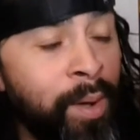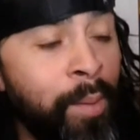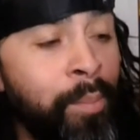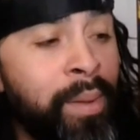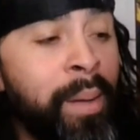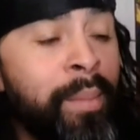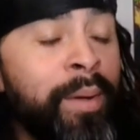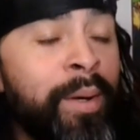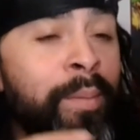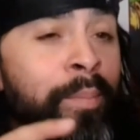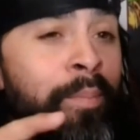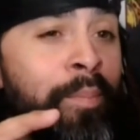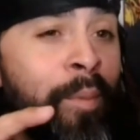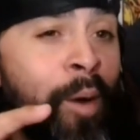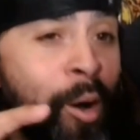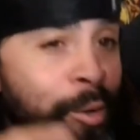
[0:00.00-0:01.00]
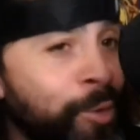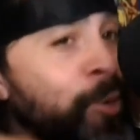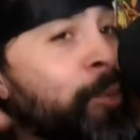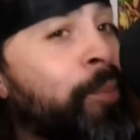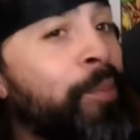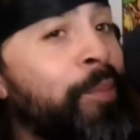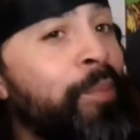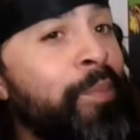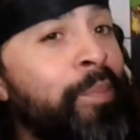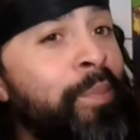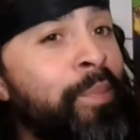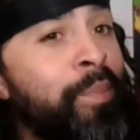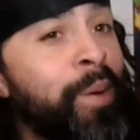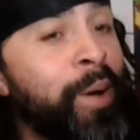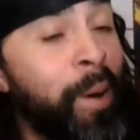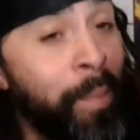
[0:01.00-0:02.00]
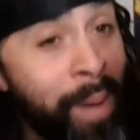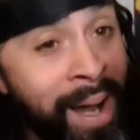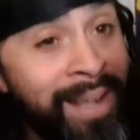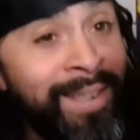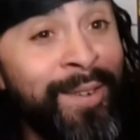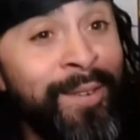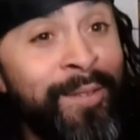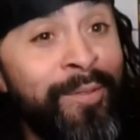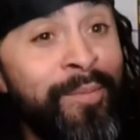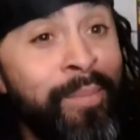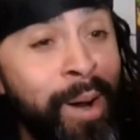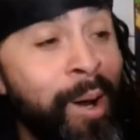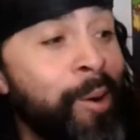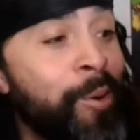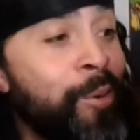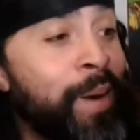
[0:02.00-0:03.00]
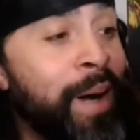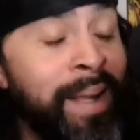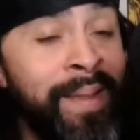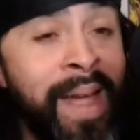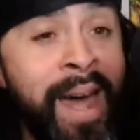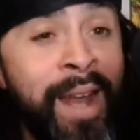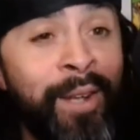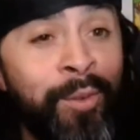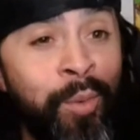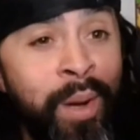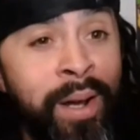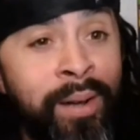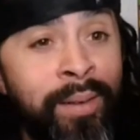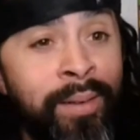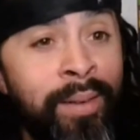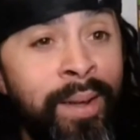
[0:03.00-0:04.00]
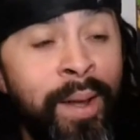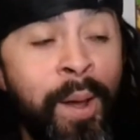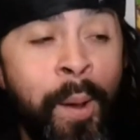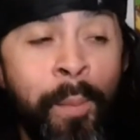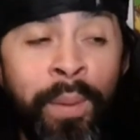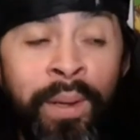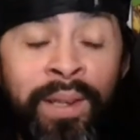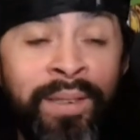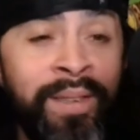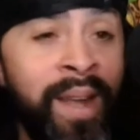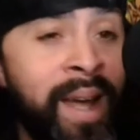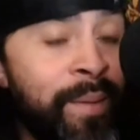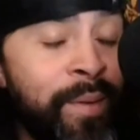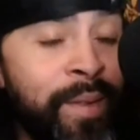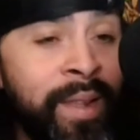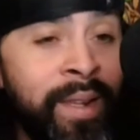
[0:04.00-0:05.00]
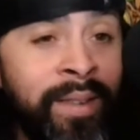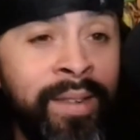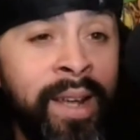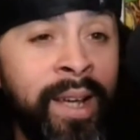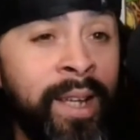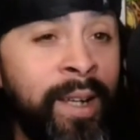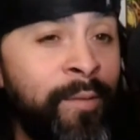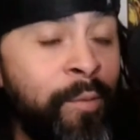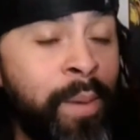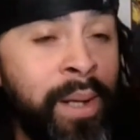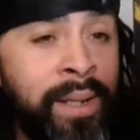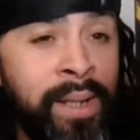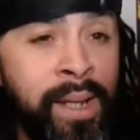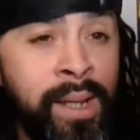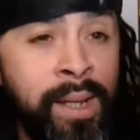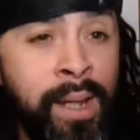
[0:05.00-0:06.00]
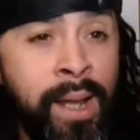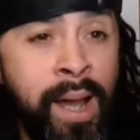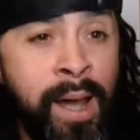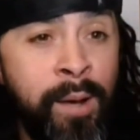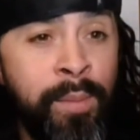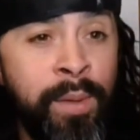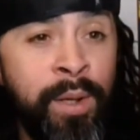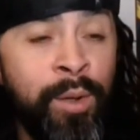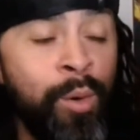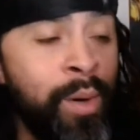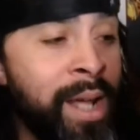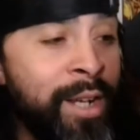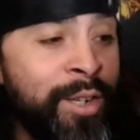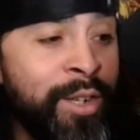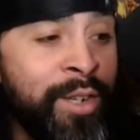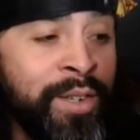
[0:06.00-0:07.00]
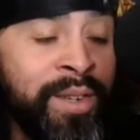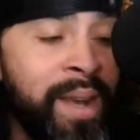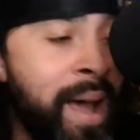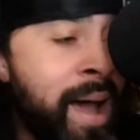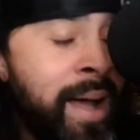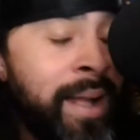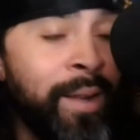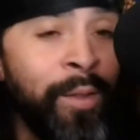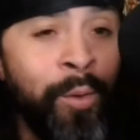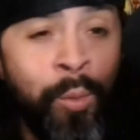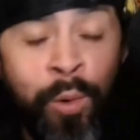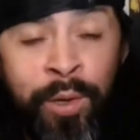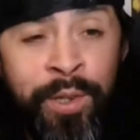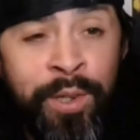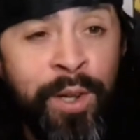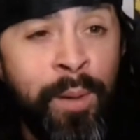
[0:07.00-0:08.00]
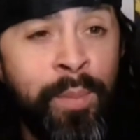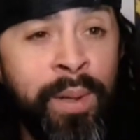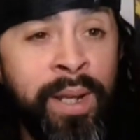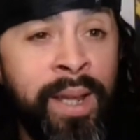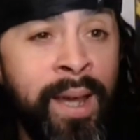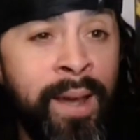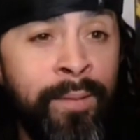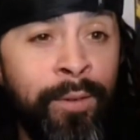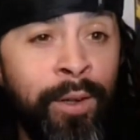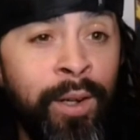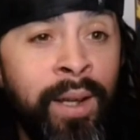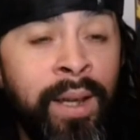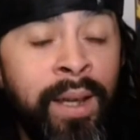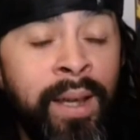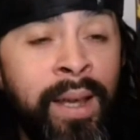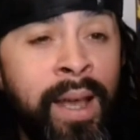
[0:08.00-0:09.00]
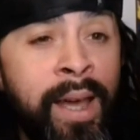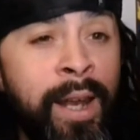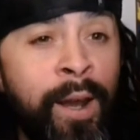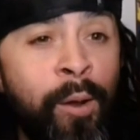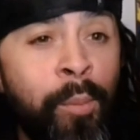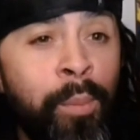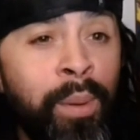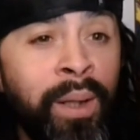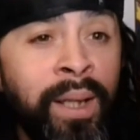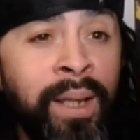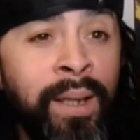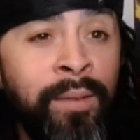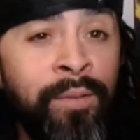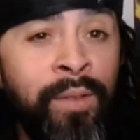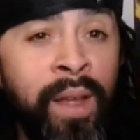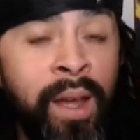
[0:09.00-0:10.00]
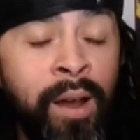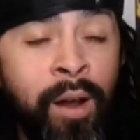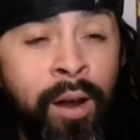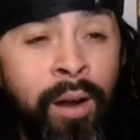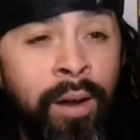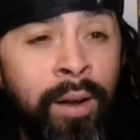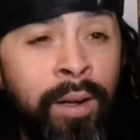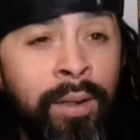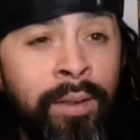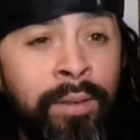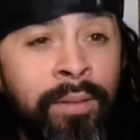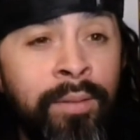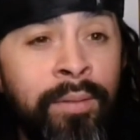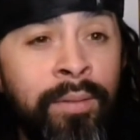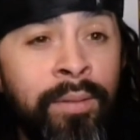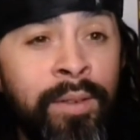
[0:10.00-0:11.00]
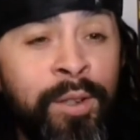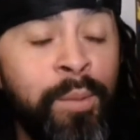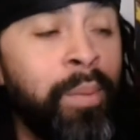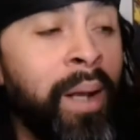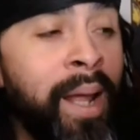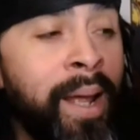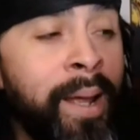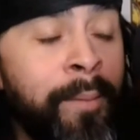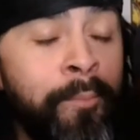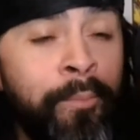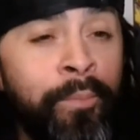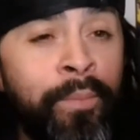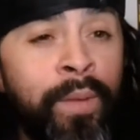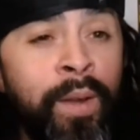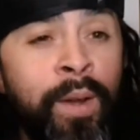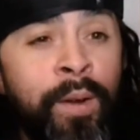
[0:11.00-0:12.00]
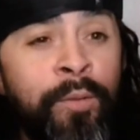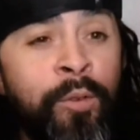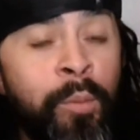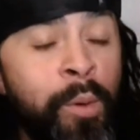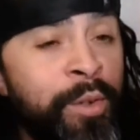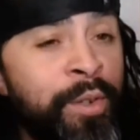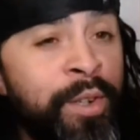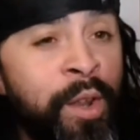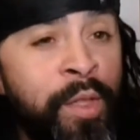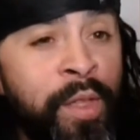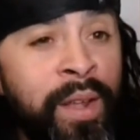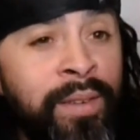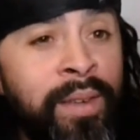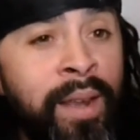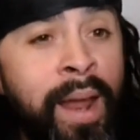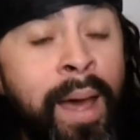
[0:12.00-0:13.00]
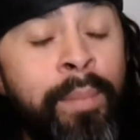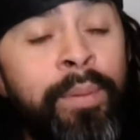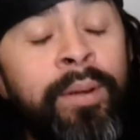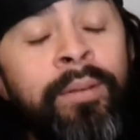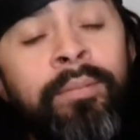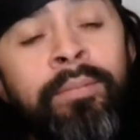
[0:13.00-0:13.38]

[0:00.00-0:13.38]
but I'm going to also put a positive bow on that as well, because not everything's negative about the gig economy. DoorDash is not the worst company ever, and I don't believe they are to blame for most of the things that happen.